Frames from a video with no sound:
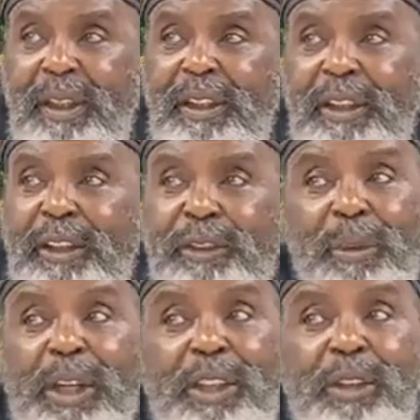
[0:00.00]
That's why
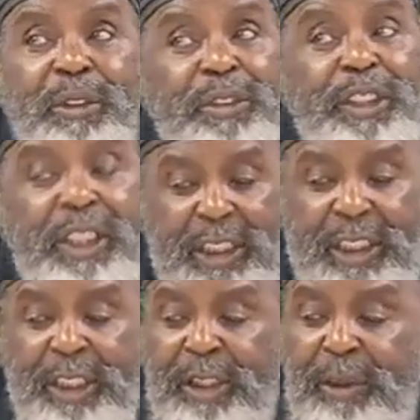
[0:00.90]
you don't see nothing
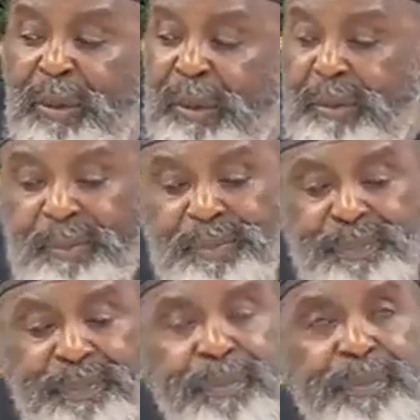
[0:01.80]
anymore.
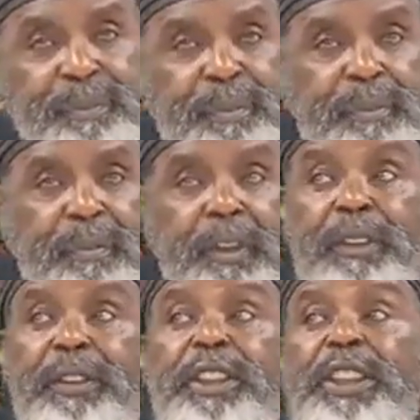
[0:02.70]
If
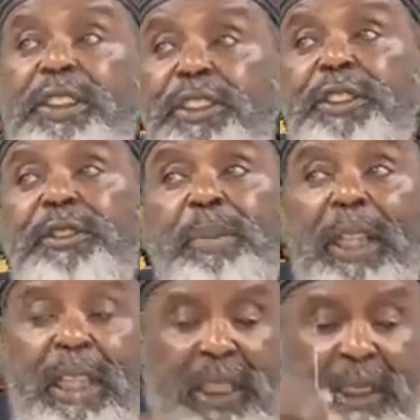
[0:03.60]
it is, it's playing.